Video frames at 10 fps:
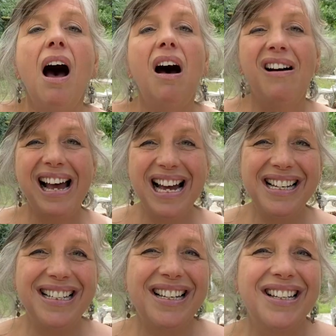Our
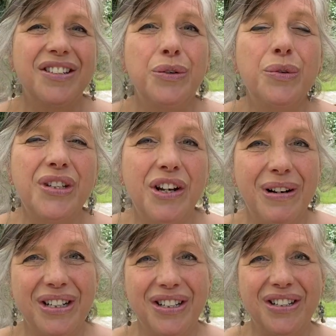ancestors also
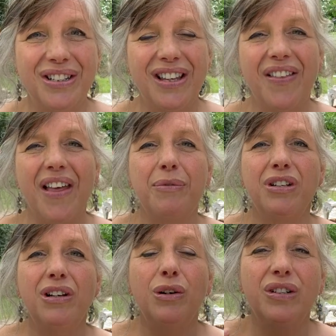understood that there was a
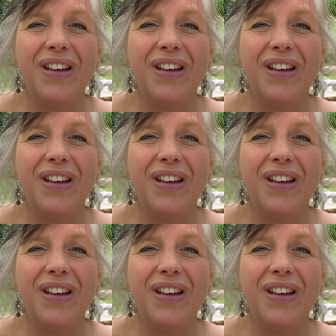lot of